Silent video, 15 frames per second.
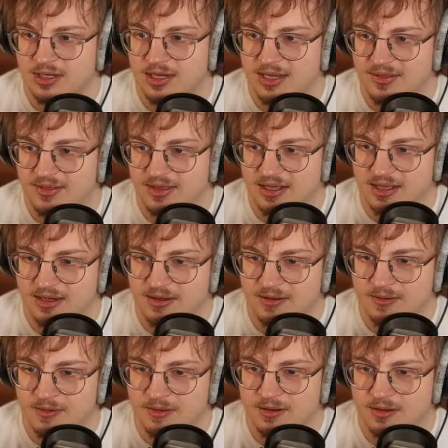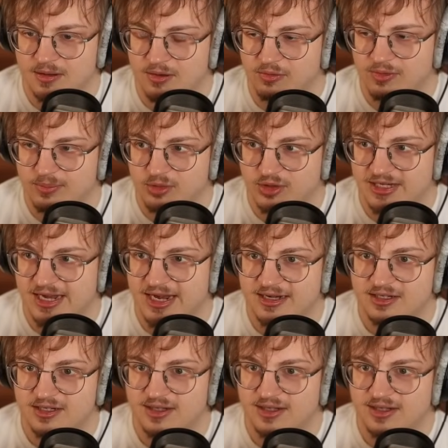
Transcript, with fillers: And then we protect.